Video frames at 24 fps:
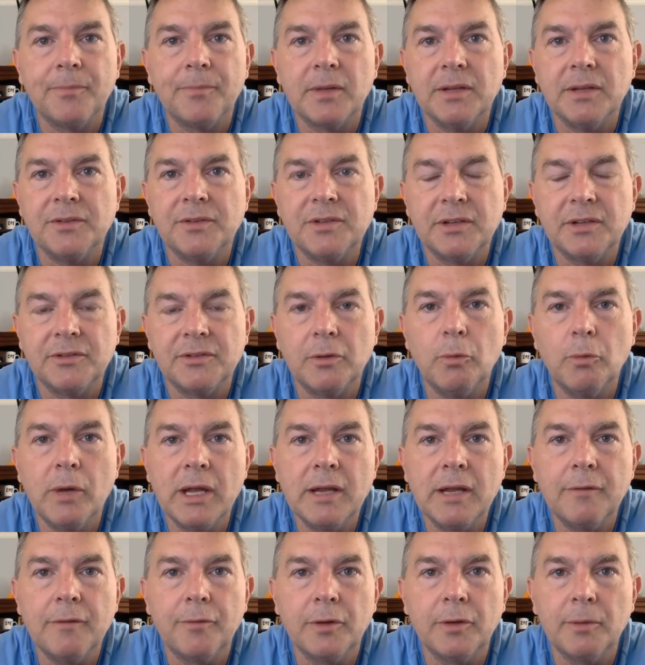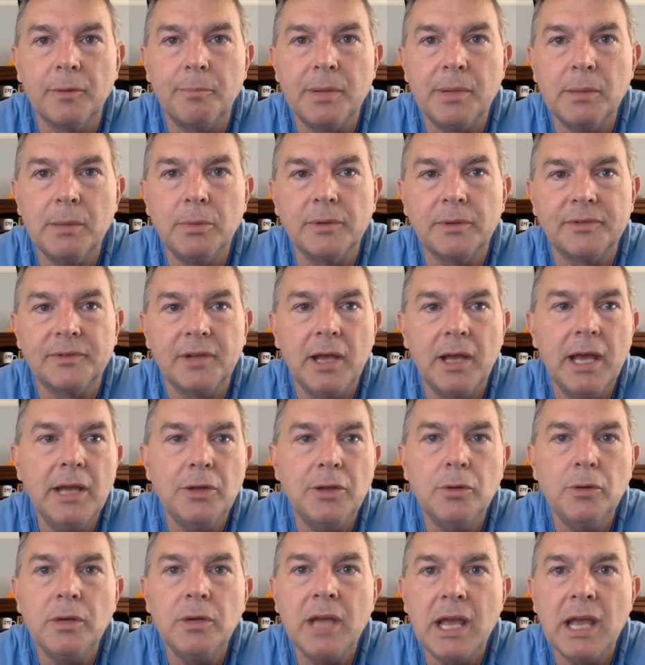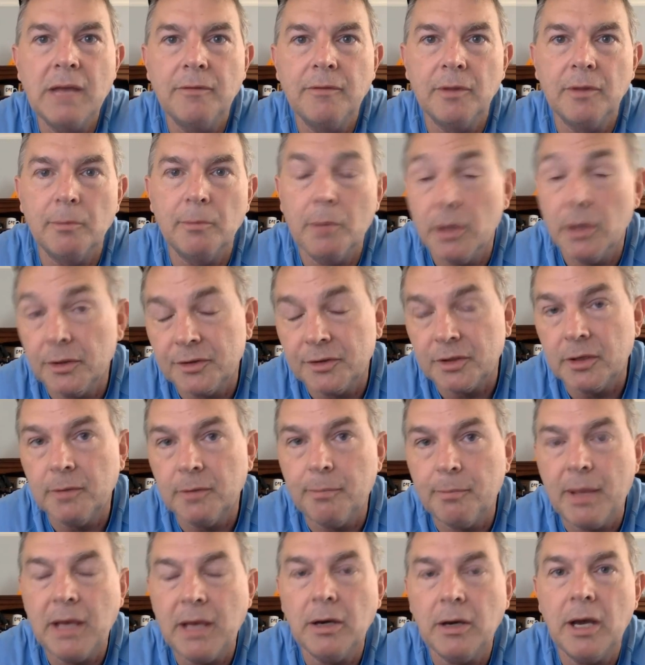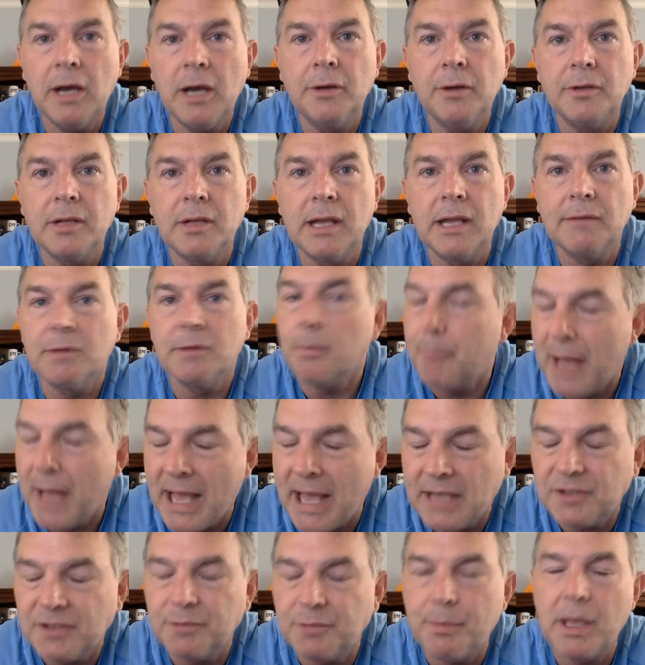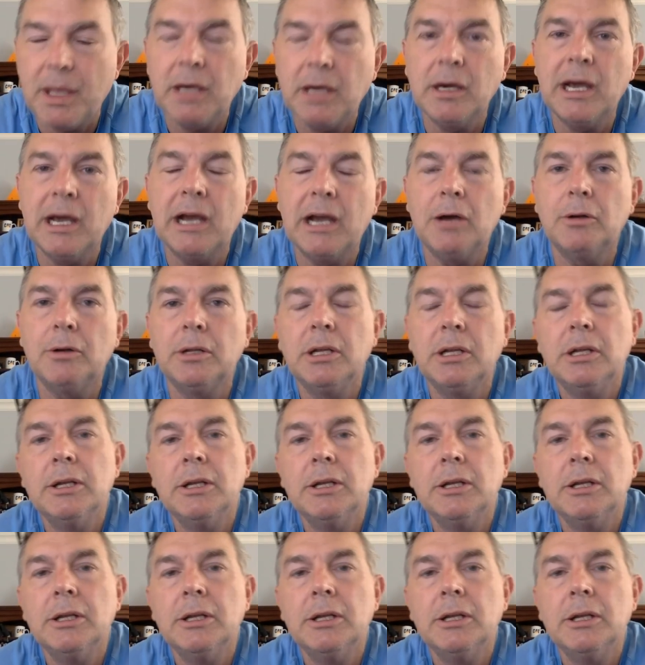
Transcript: It's just a way for the people to say, "Hey, you gave the military bailout, you gave the banks bailout."